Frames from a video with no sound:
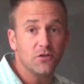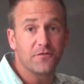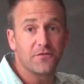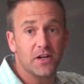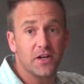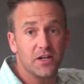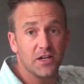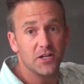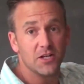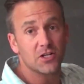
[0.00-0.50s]
you
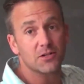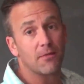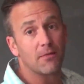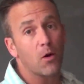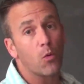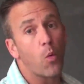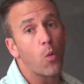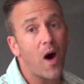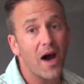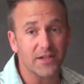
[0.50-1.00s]
fit it into my
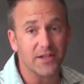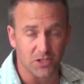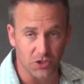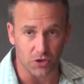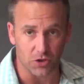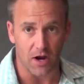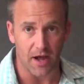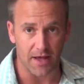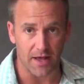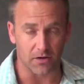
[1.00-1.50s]
white
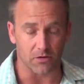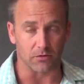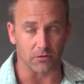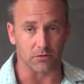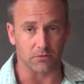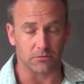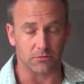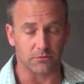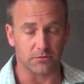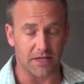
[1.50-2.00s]

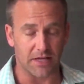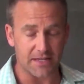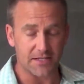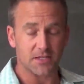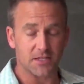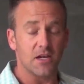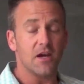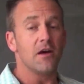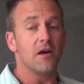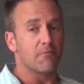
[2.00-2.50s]
triangle,
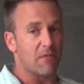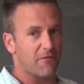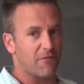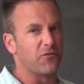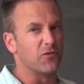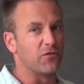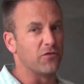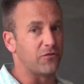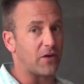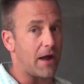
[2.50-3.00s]
yes, my
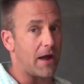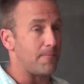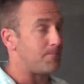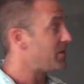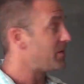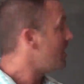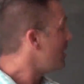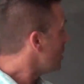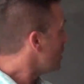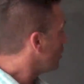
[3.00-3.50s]
full frame.
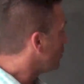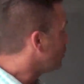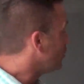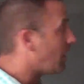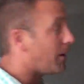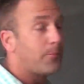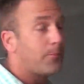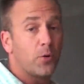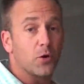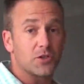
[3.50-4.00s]
You
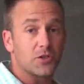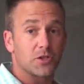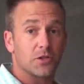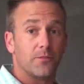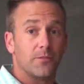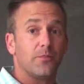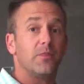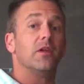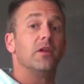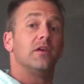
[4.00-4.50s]
now put
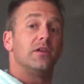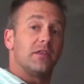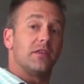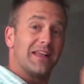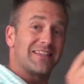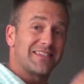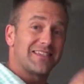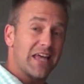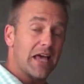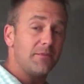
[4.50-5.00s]

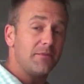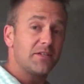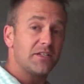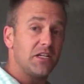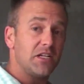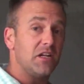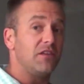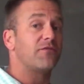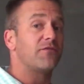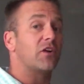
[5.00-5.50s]
that same
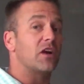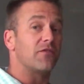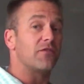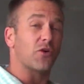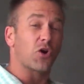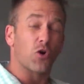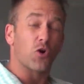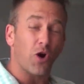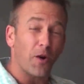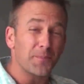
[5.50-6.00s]
scene in front
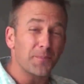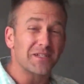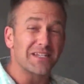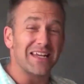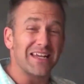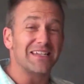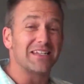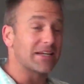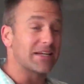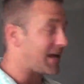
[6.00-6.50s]
of a crop
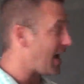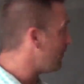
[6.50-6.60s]
sensor